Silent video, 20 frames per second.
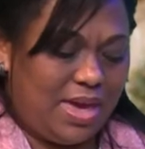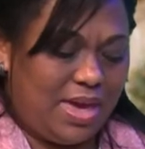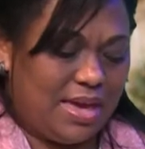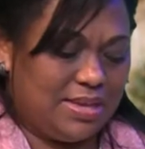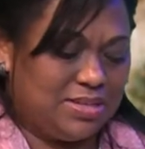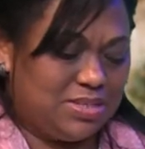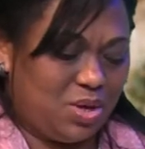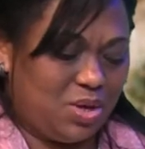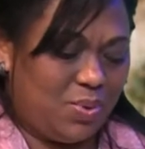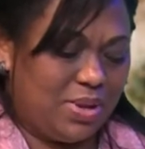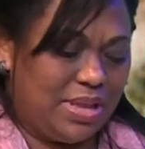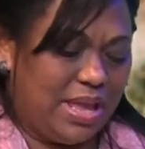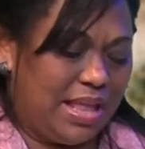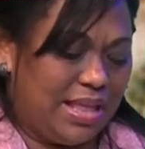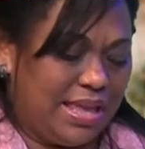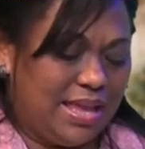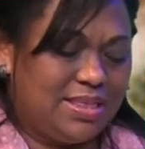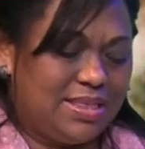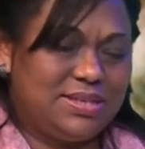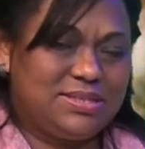And so when I
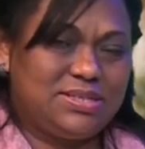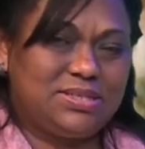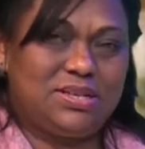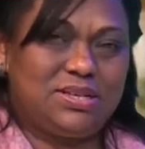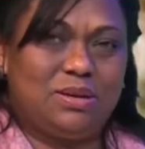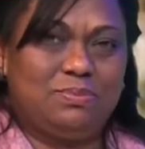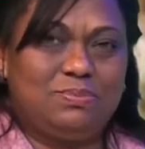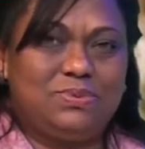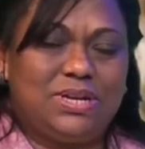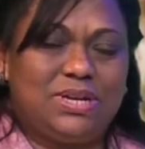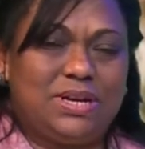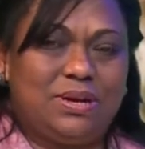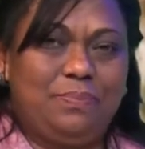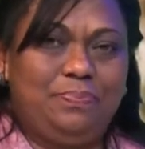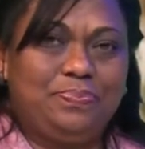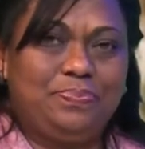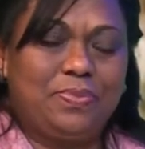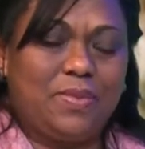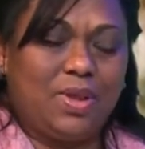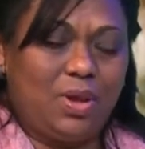read the scripture,
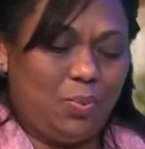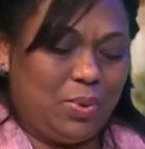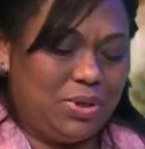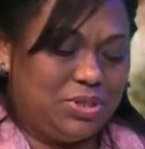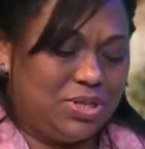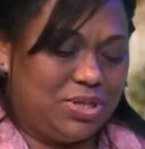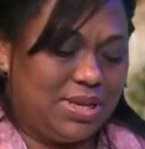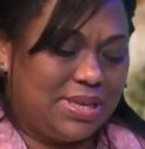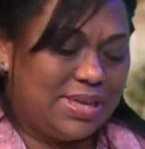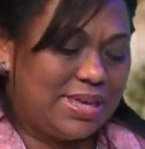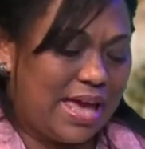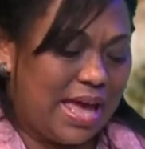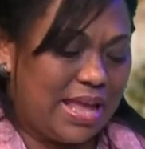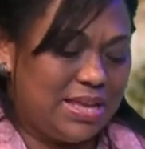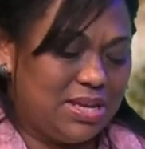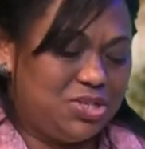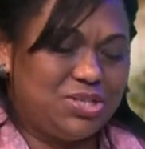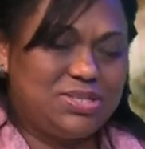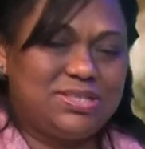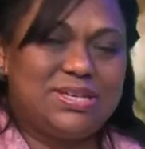which
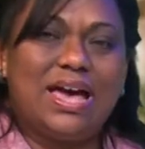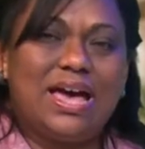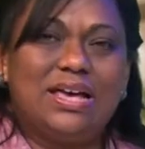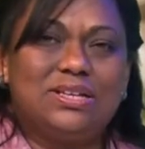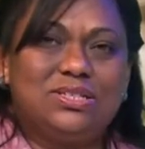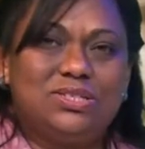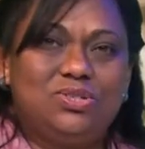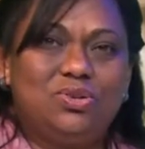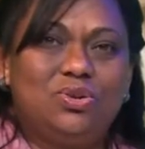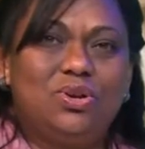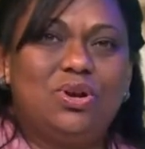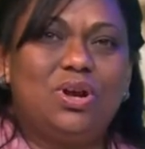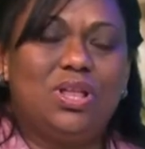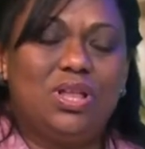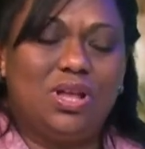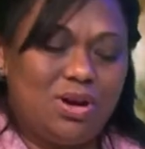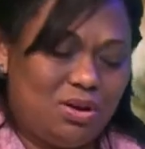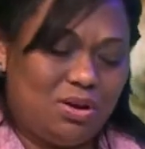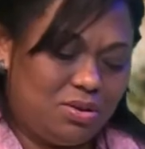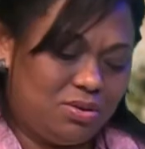encourages us to
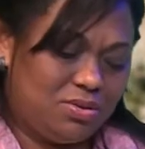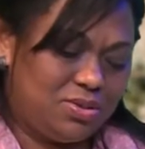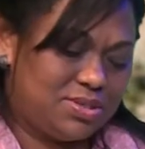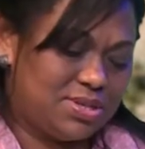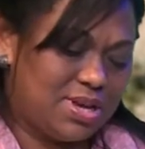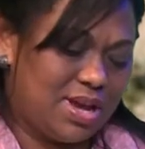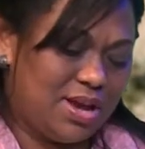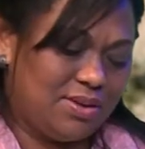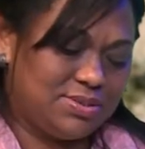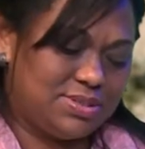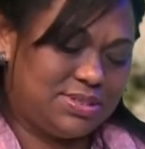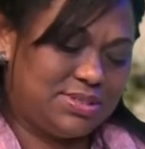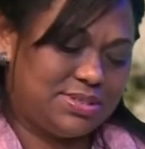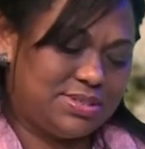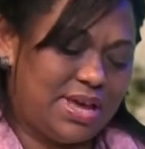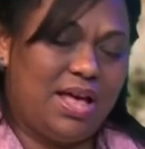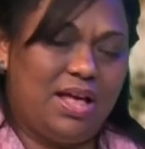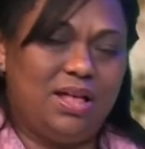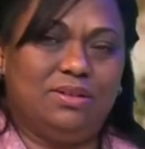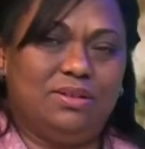clothe
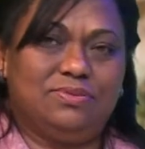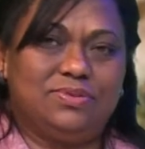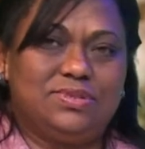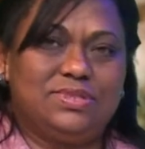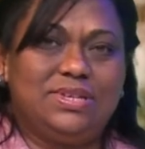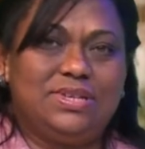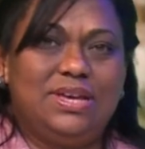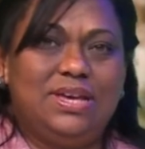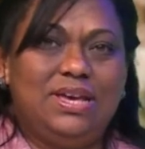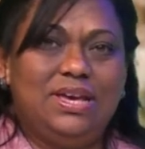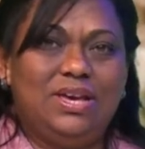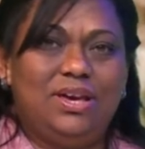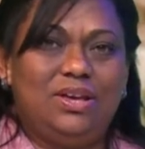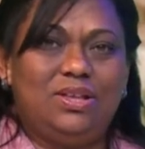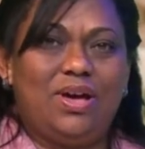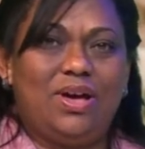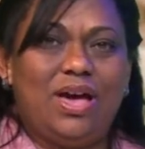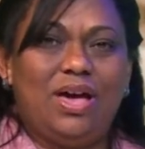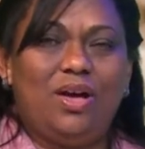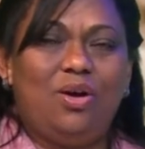ourselves,
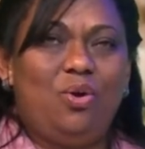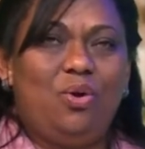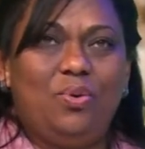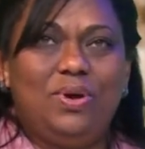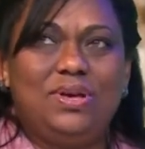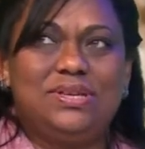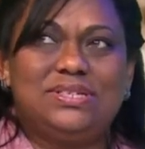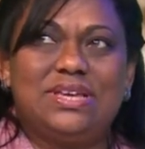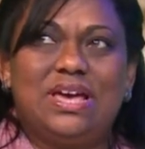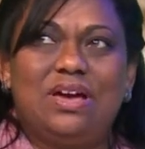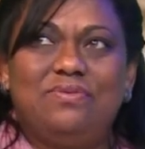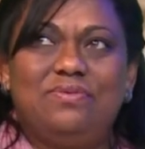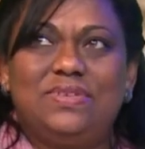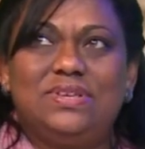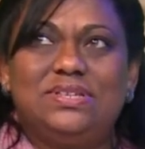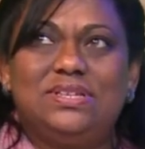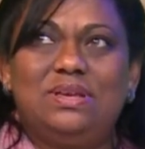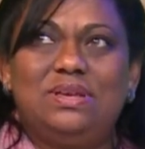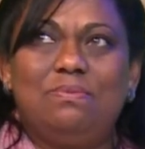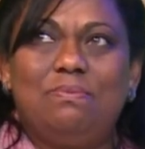you know, I always have
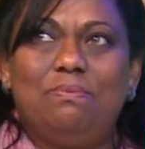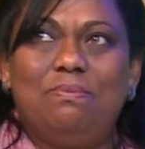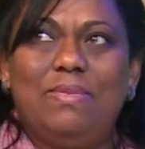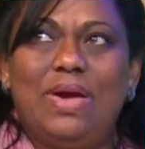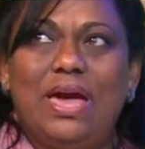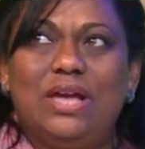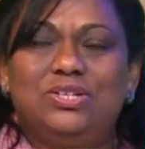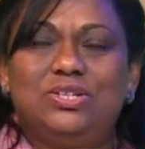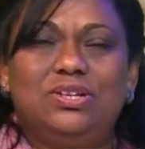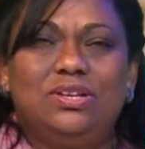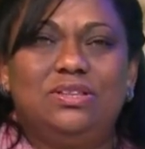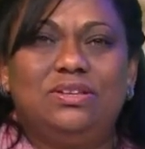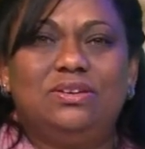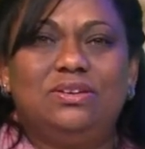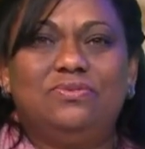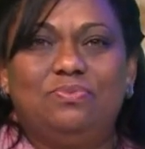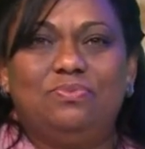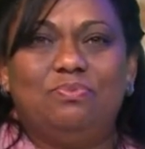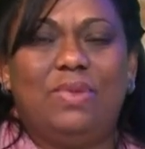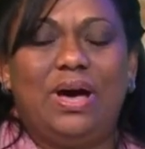this
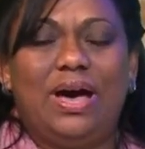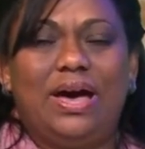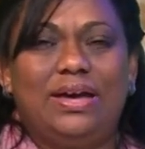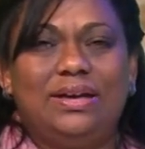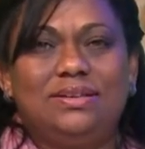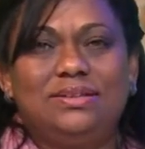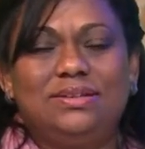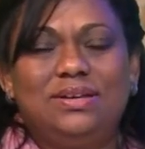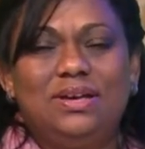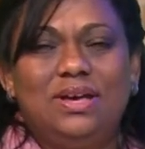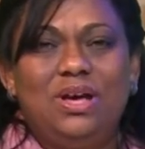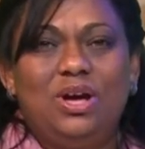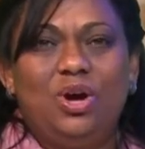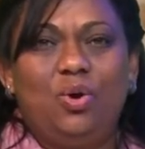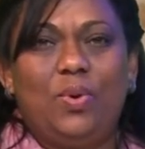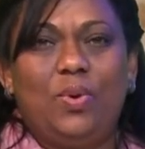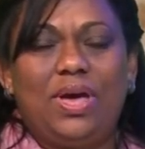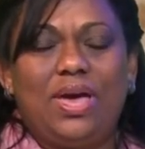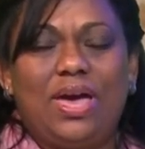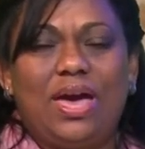imaginative mind
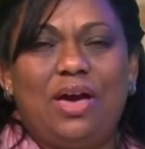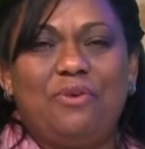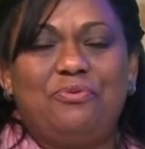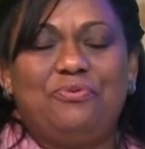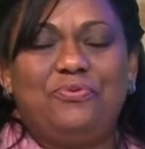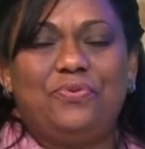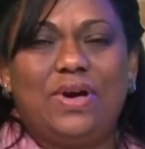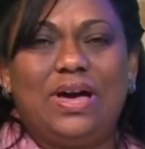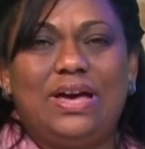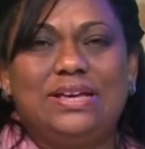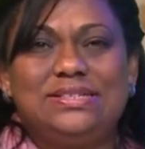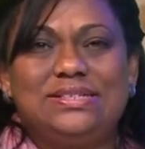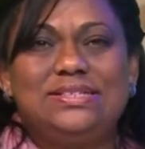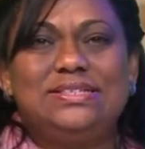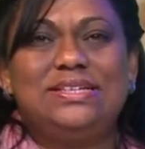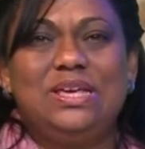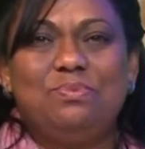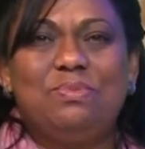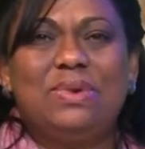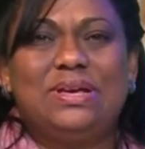where I
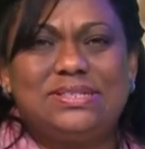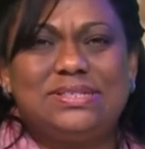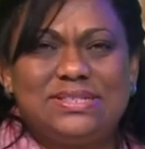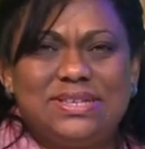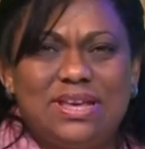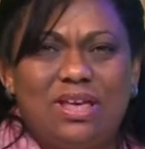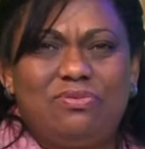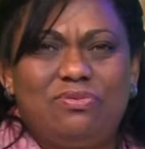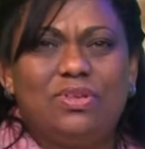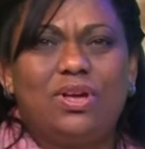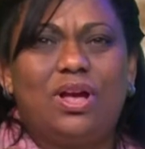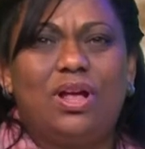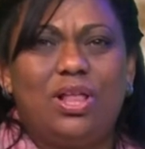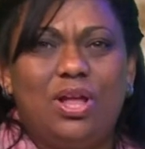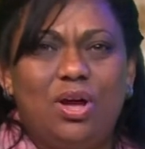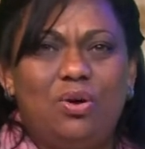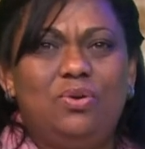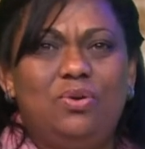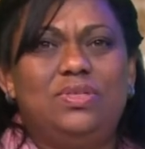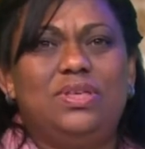see myself
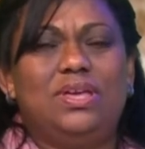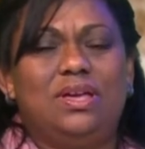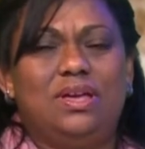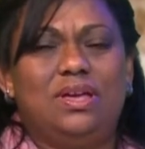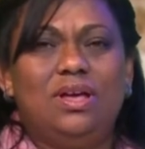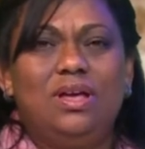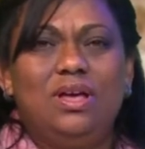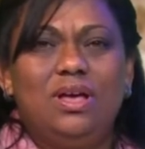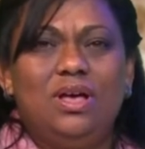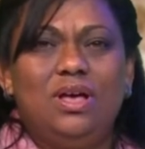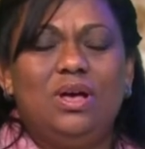clothing,